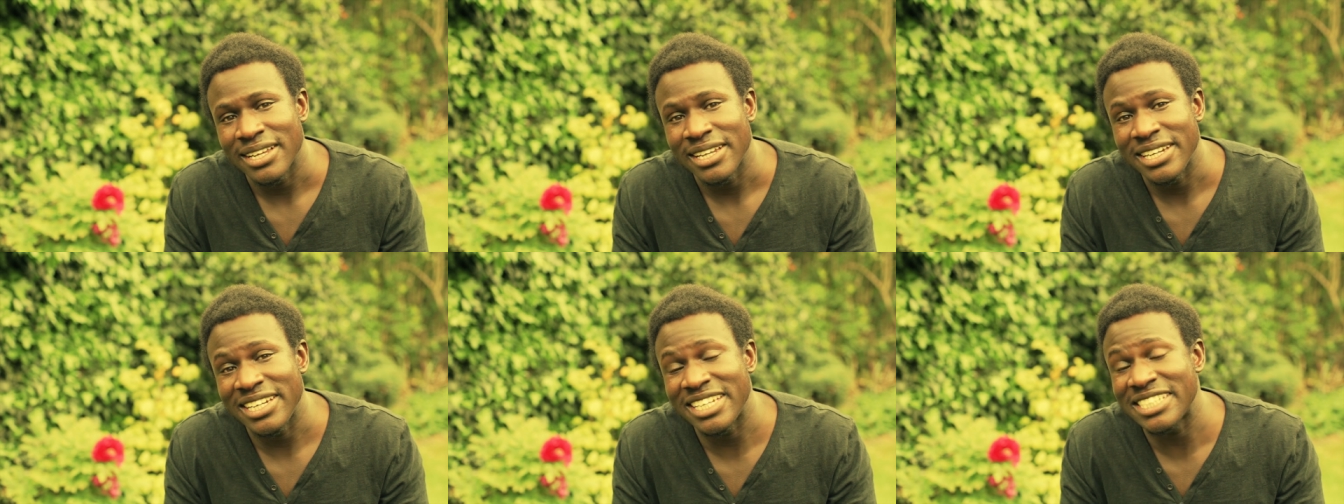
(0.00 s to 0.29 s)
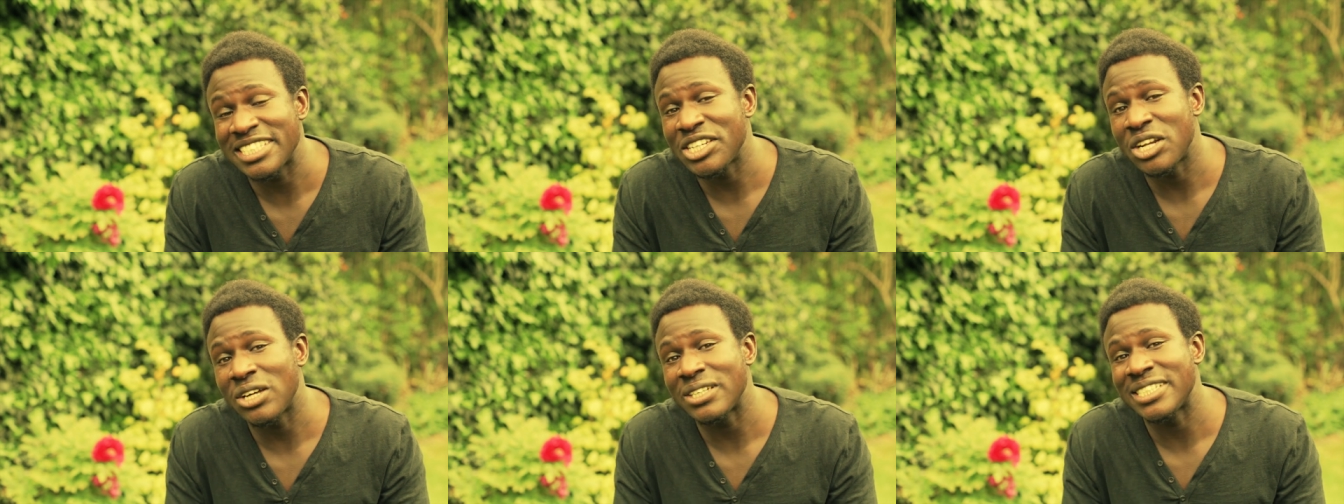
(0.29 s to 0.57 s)

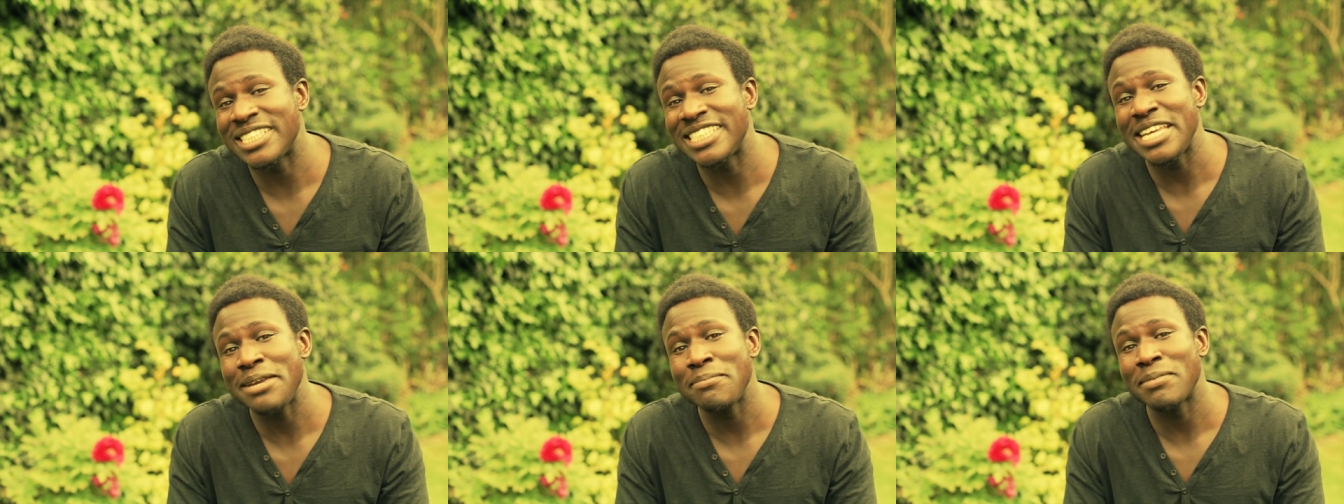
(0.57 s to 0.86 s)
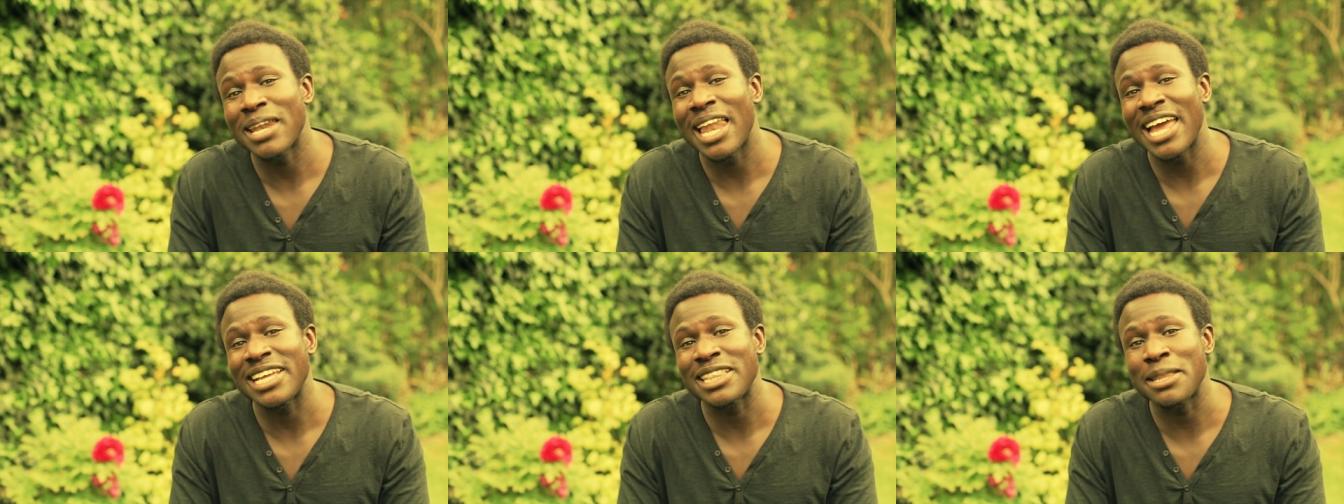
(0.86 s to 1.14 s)
does not seem
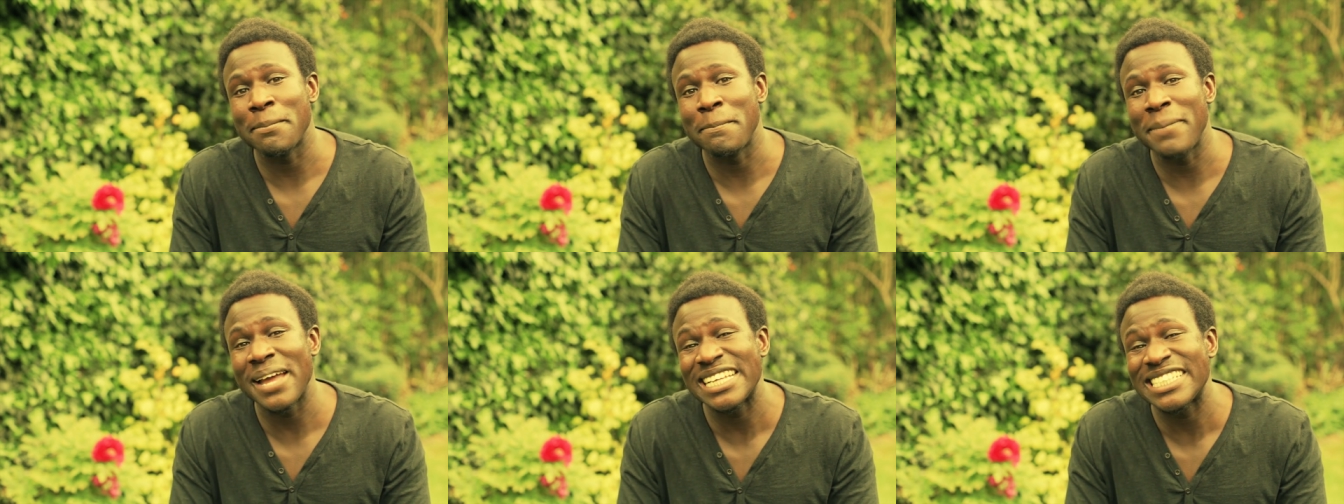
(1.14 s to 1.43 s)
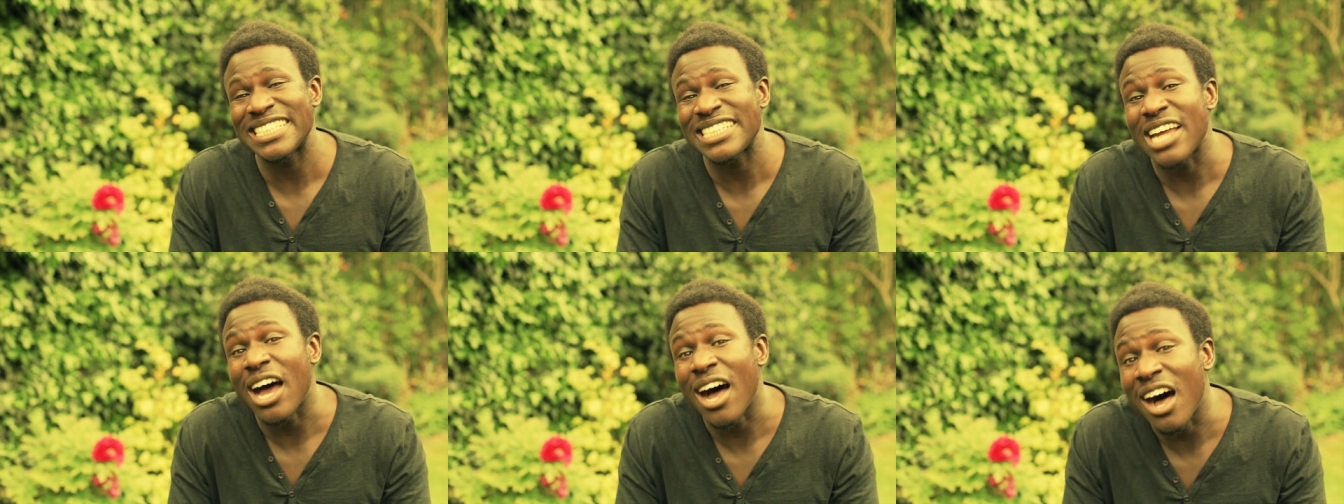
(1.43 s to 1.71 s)
like the
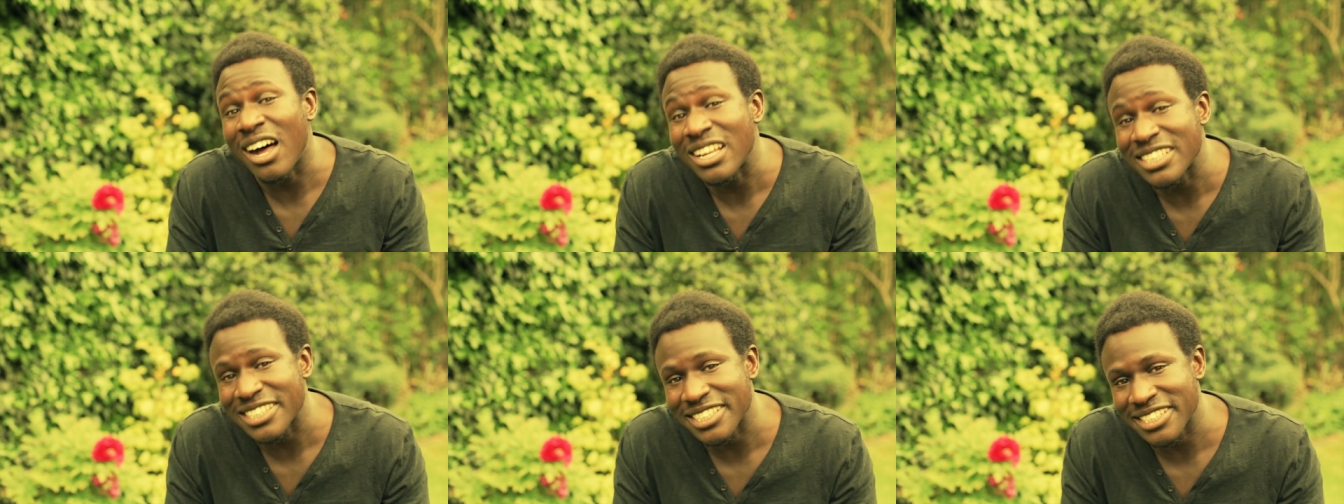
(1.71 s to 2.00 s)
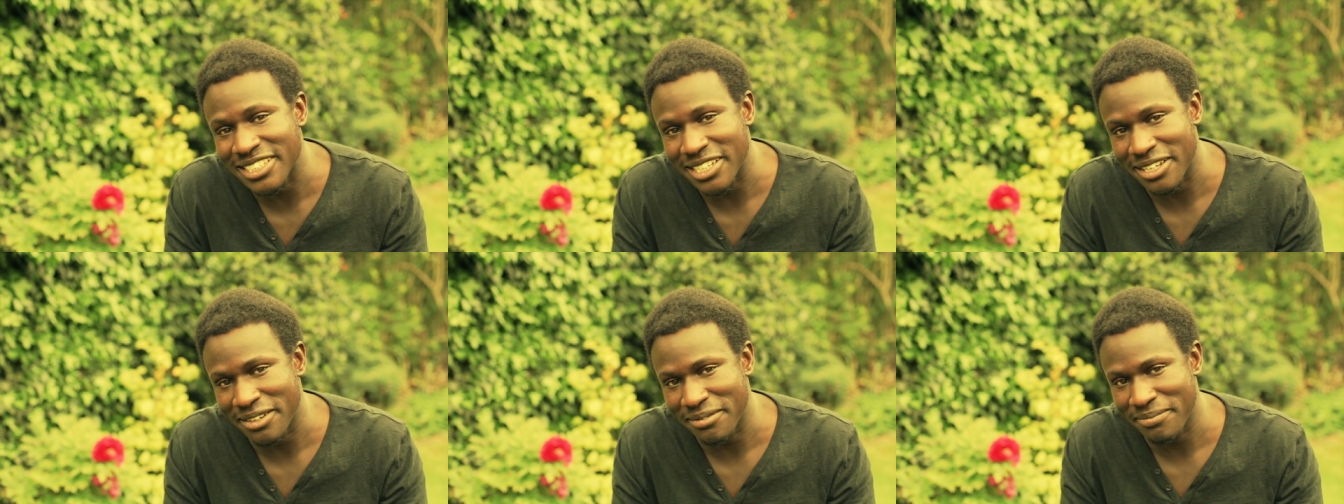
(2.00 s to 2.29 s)
best
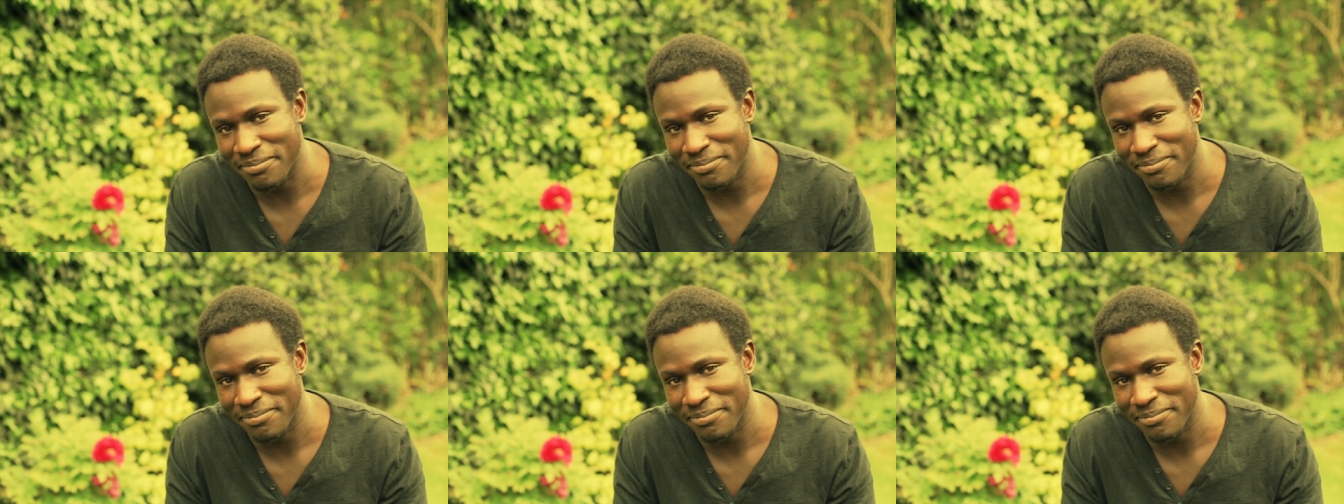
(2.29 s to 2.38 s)
answer.